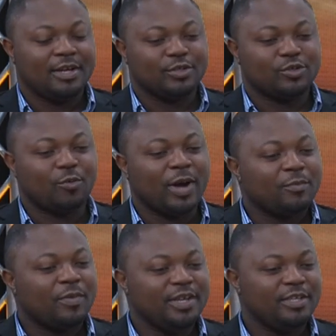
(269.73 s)
So what
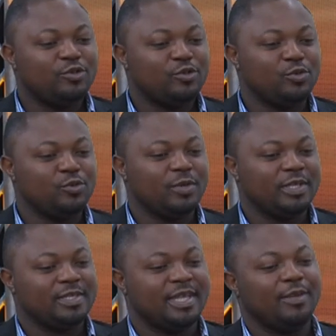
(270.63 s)
we need to do
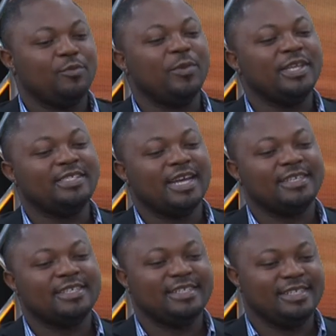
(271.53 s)
is that we
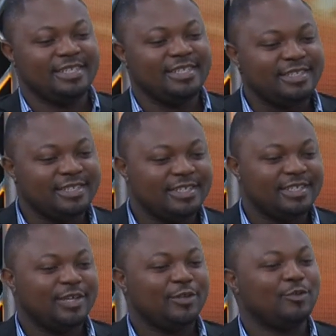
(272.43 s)
just need
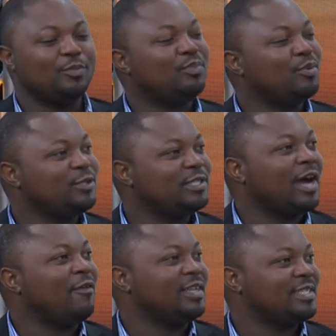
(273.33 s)
to push
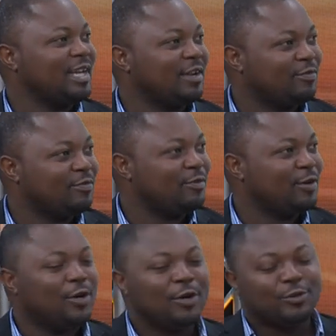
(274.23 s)
ourselves mm.
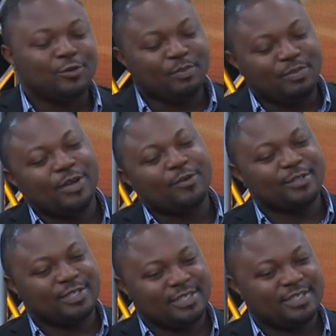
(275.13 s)
to be
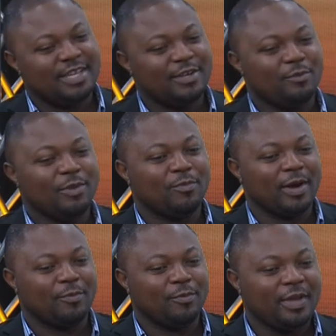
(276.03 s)
consistent with
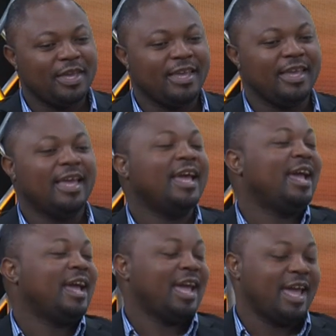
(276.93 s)
what we
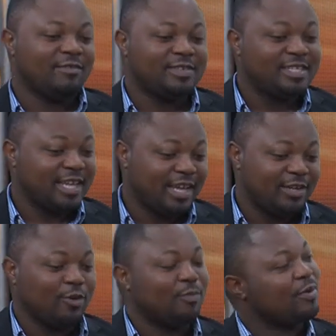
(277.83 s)
have said
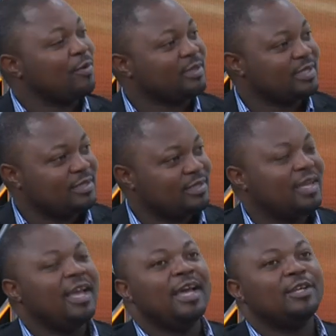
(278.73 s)
or promised.
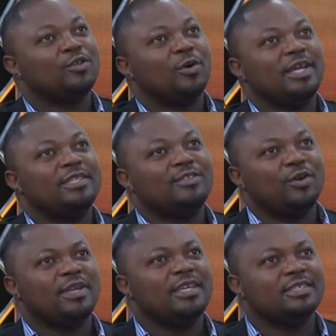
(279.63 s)
So it's
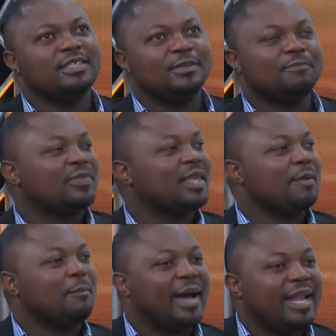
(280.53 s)
not easy,
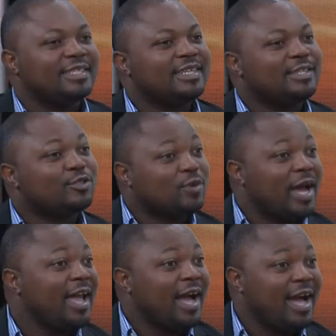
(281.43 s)
but
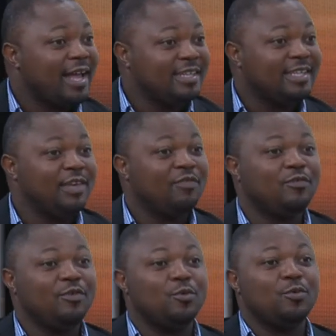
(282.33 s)
try hard.
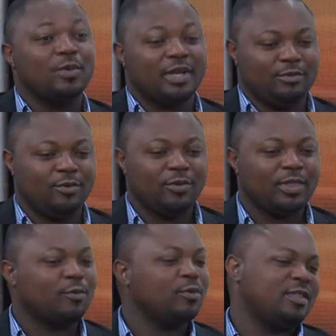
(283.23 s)
If you know, the
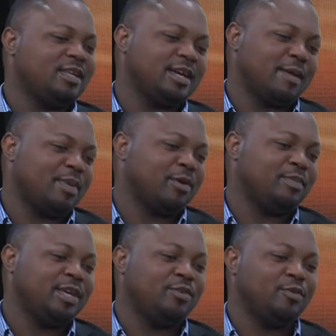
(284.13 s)
good thing about
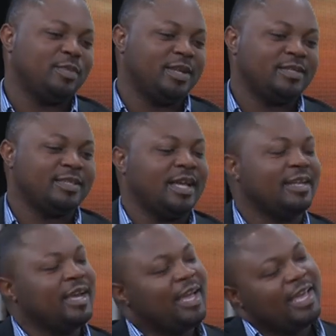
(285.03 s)
being human is that
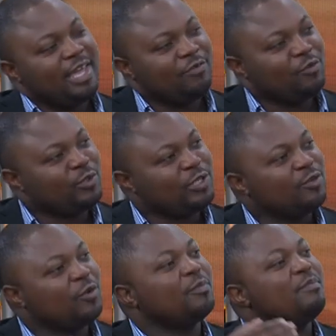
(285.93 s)
if you did
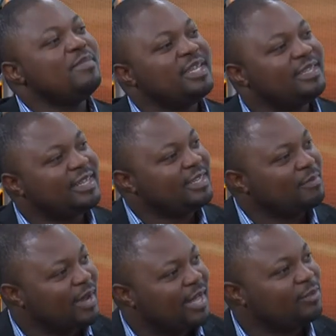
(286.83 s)
not meet the
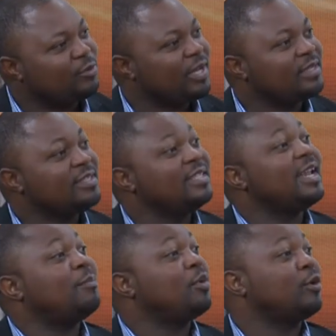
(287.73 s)
demand, you can still
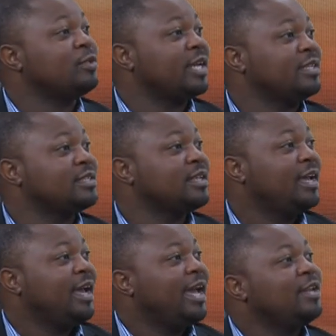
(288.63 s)
apologize mm.
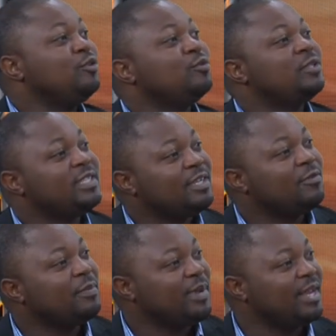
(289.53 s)
and you still
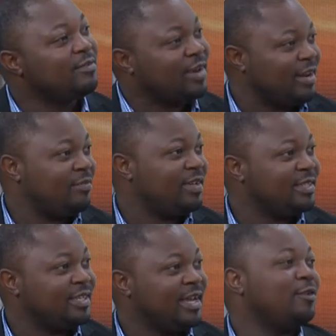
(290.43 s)
remain
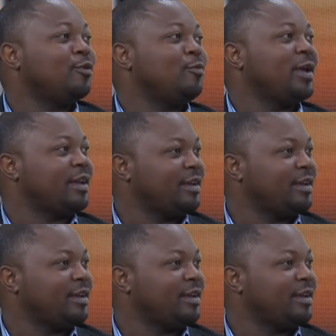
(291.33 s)
relevant and not weak.